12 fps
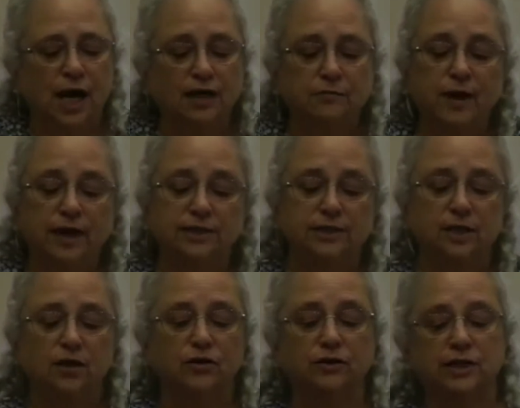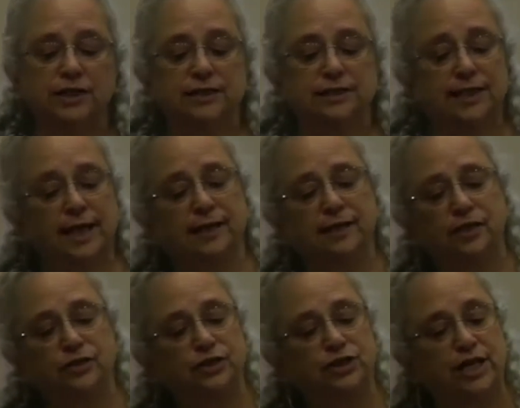Ahmad is currently a
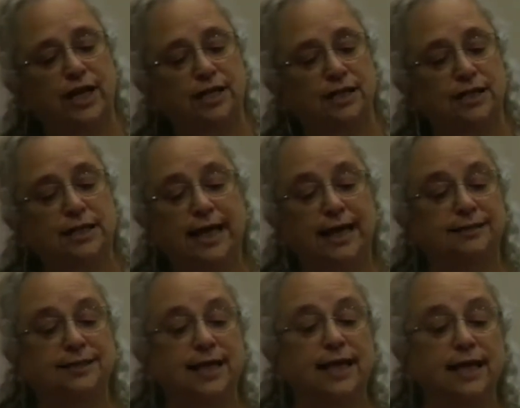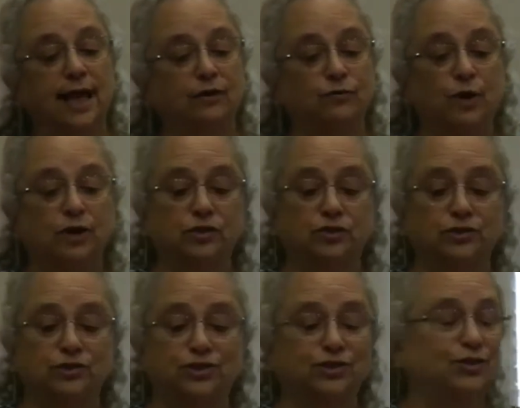second-year JD candidate at
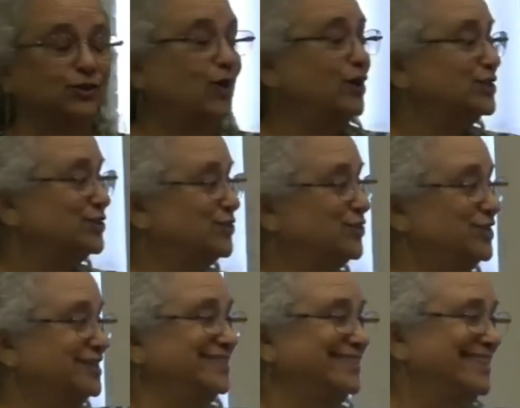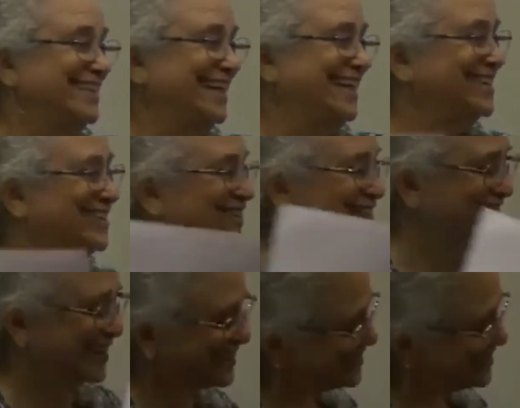Rutgers Law School in Newark.